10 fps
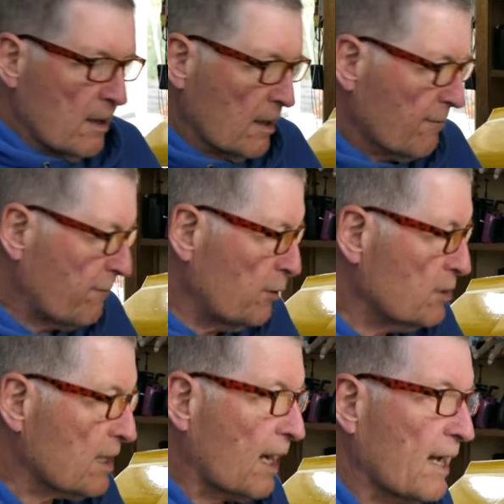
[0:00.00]

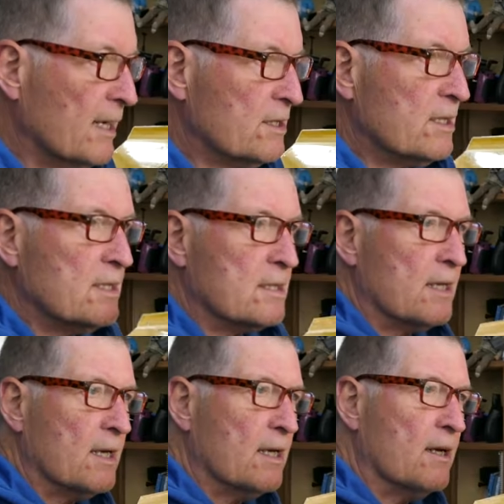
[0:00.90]
fuselage. This is
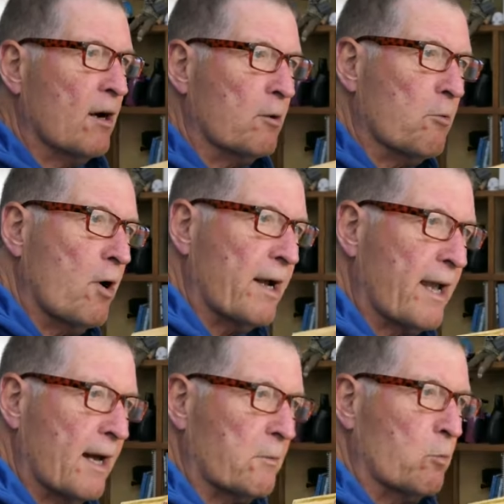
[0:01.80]
a hot wire
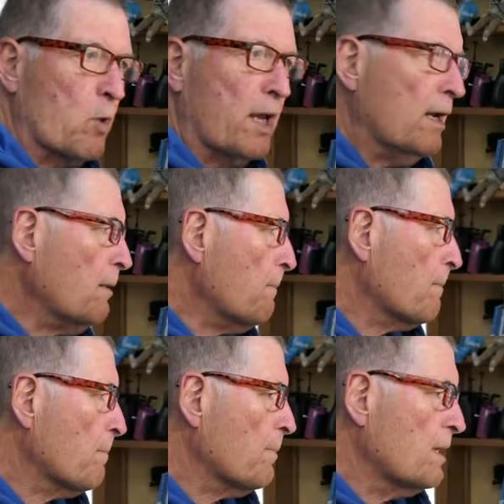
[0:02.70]
cut wing
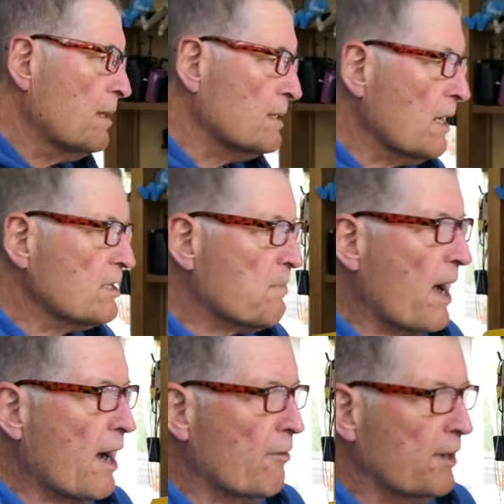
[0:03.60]
there's no
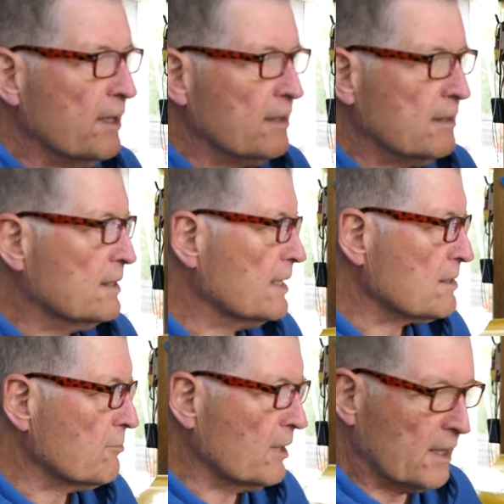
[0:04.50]
spar in it, it
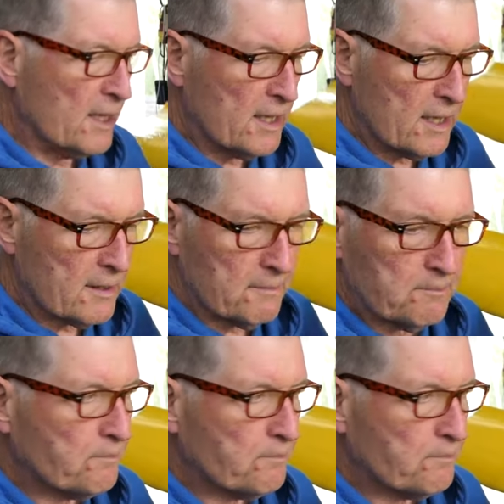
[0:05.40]
doesn't really need it.